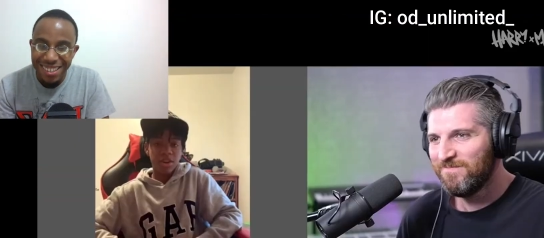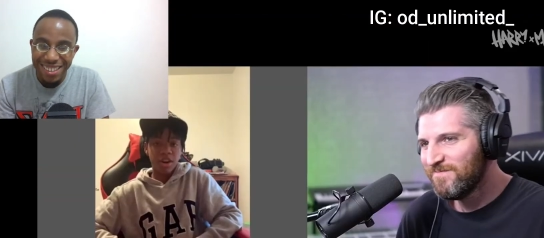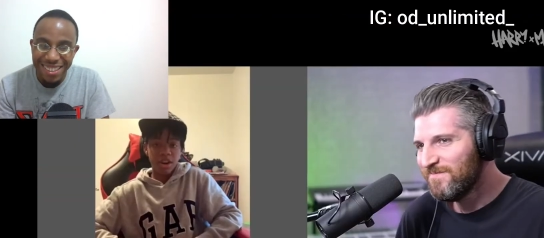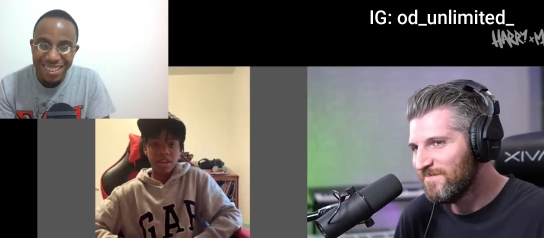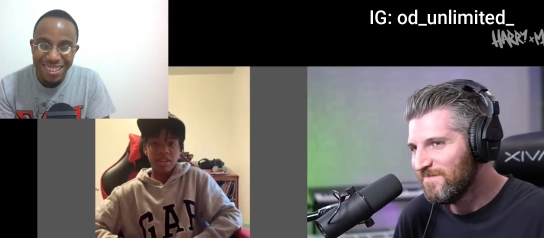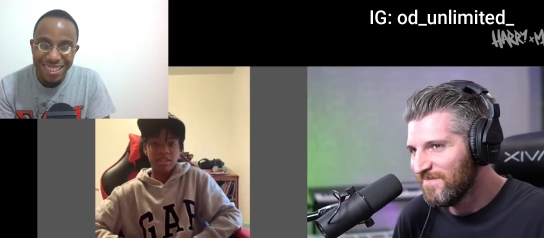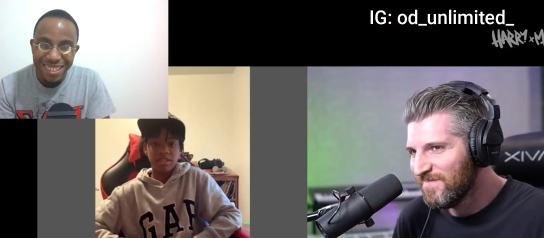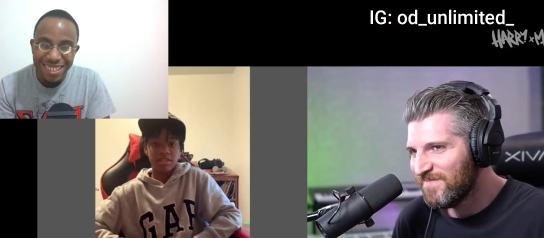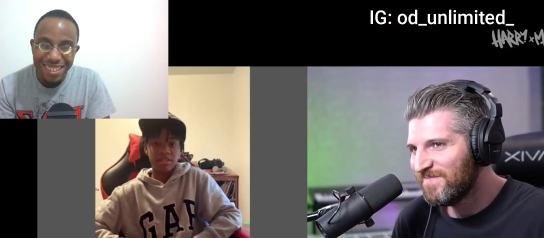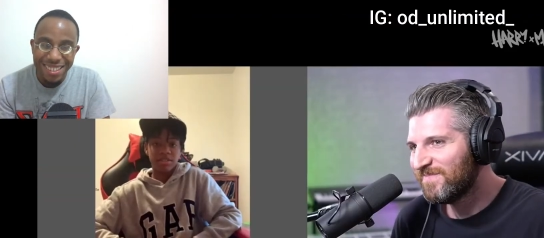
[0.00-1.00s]
Speaker 1: All right.
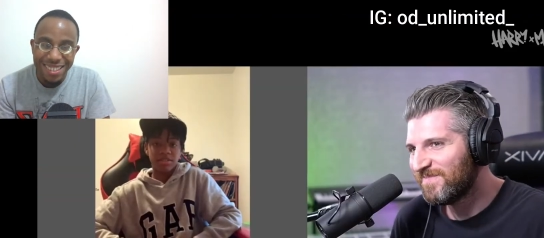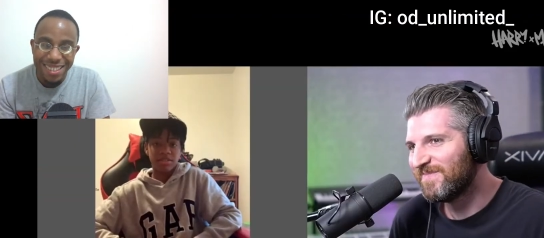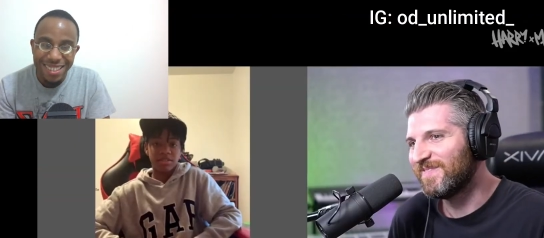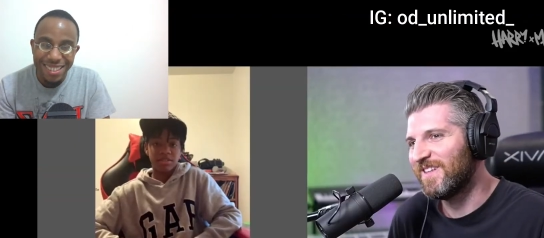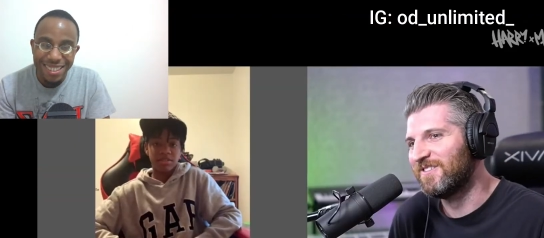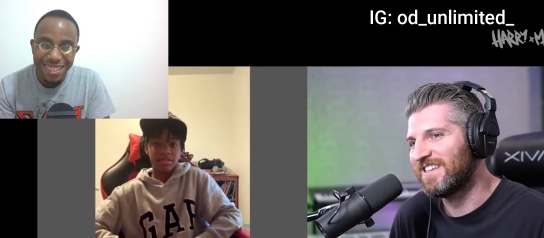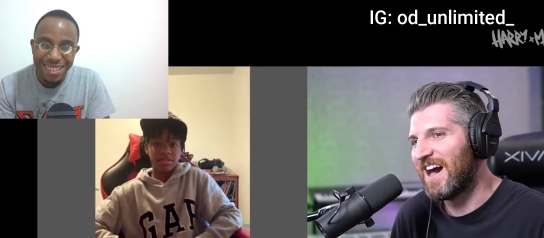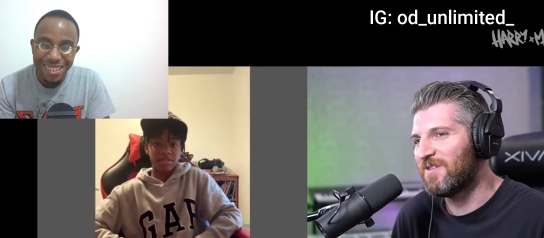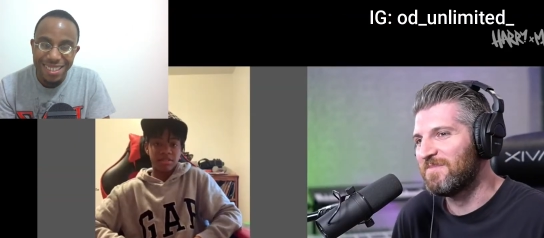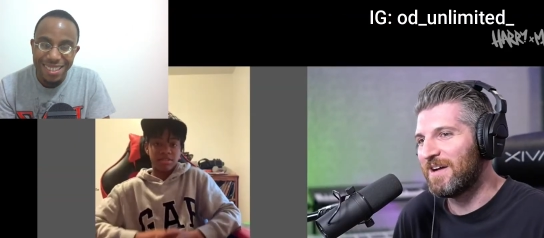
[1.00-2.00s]
No
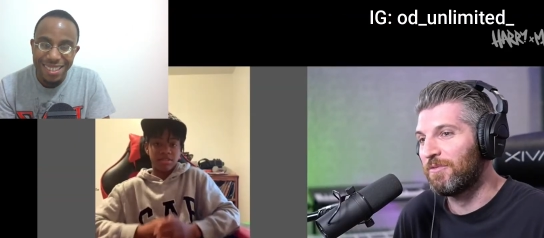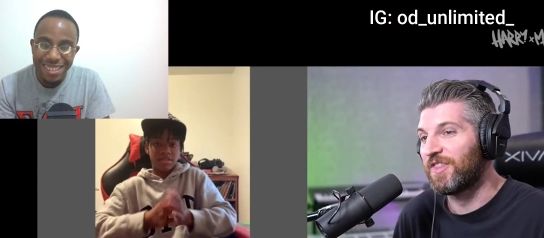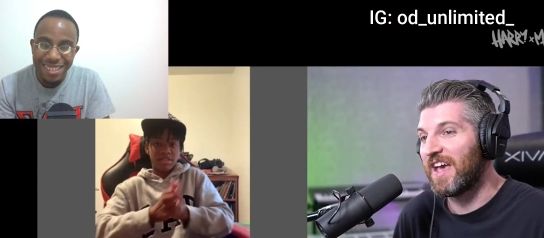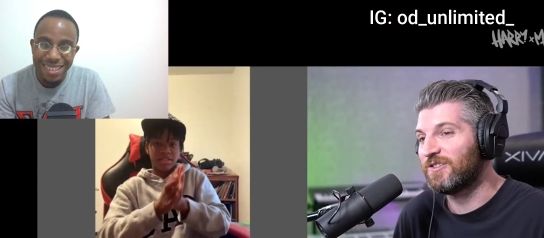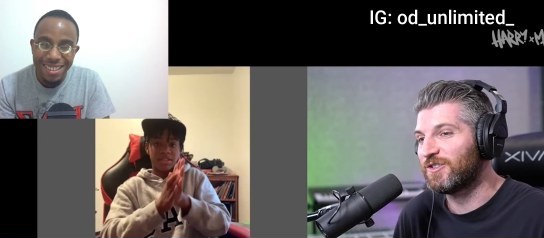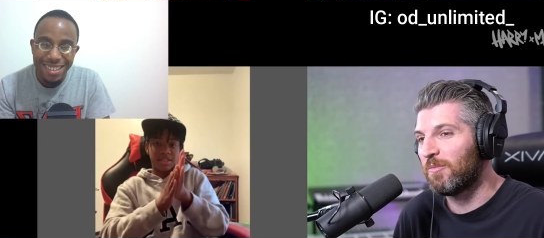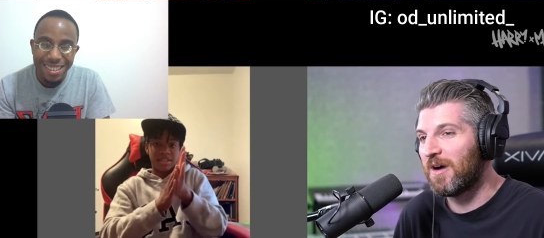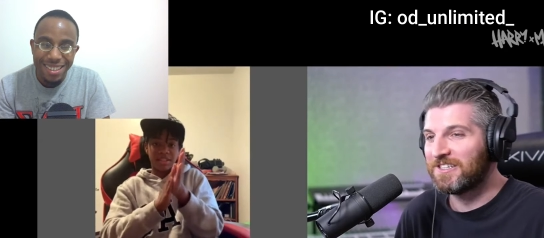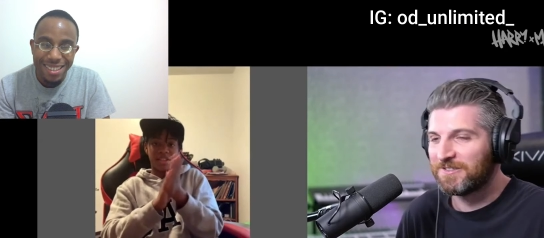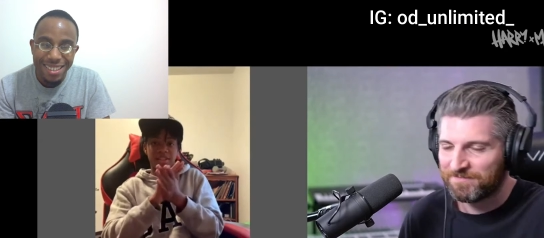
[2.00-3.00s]
doubt, man. Well, thank you so much.